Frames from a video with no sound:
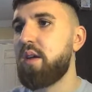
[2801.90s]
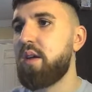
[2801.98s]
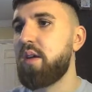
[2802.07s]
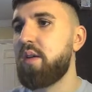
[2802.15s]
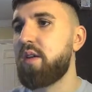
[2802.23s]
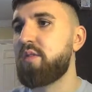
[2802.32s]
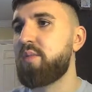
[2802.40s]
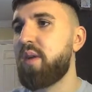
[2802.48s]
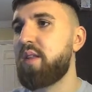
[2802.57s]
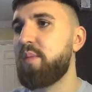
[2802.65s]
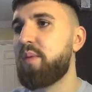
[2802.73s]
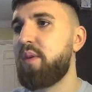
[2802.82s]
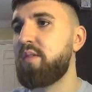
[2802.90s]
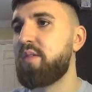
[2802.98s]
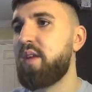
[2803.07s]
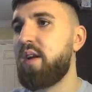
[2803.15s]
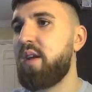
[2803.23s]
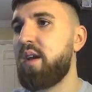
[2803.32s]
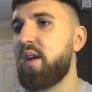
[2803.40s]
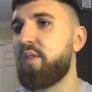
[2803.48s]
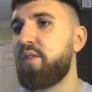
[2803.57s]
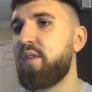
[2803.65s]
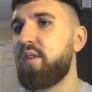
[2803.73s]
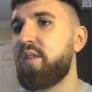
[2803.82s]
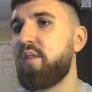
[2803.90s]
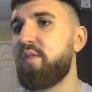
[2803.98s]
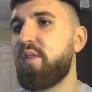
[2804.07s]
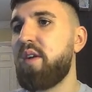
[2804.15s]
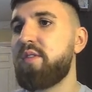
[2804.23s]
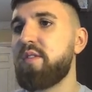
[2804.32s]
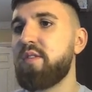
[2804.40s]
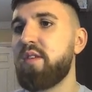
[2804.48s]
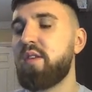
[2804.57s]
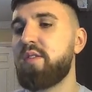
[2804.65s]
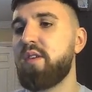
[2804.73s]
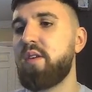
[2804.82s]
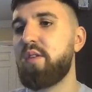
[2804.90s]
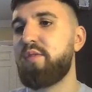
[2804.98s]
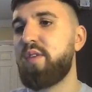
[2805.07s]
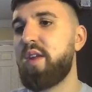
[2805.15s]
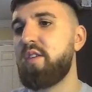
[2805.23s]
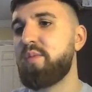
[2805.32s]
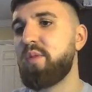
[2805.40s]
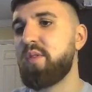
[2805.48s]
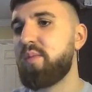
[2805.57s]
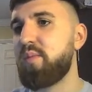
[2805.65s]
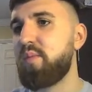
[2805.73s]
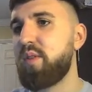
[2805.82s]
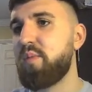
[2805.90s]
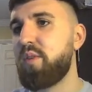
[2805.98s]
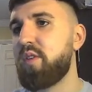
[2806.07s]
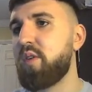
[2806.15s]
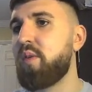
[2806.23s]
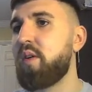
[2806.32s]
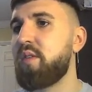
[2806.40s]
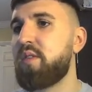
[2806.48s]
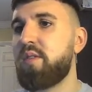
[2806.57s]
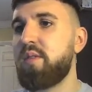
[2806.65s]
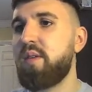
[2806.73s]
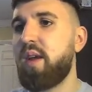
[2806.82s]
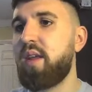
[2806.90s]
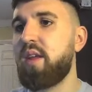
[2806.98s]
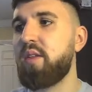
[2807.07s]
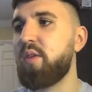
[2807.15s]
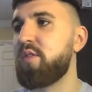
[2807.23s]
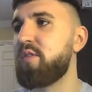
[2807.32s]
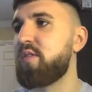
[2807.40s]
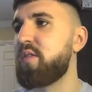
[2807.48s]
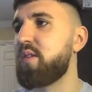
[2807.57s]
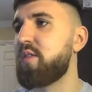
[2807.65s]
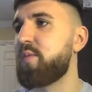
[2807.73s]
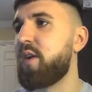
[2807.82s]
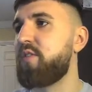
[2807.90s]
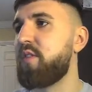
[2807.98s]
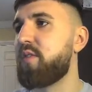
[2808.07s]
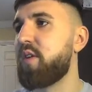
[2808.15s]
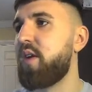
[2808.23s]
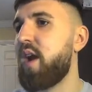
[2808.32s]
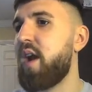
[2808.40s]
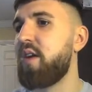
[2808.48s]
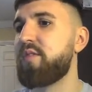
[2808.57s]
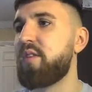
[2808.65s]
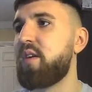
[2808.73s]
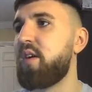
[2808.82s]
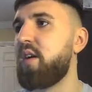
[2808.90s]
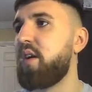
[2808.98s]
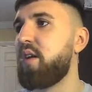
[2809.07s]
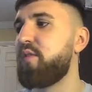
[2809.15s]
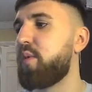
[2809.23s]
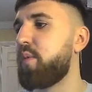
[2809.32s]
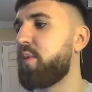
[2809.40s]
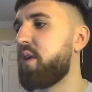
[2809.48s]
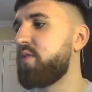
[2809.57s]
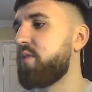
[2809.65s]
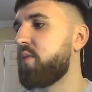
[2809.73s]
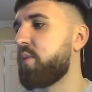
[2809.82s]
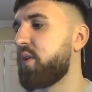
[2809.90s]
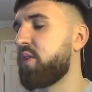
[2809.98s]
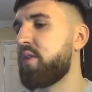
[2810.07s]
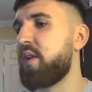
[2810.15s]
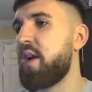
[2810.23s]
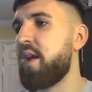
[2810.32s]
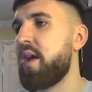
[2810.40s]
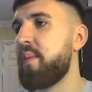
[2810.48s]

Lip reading: Expected points there, for differentials there, it's all defenders, but we don't want any of those, especially if they're Arsenal or Liverpool players. We won't be going near them.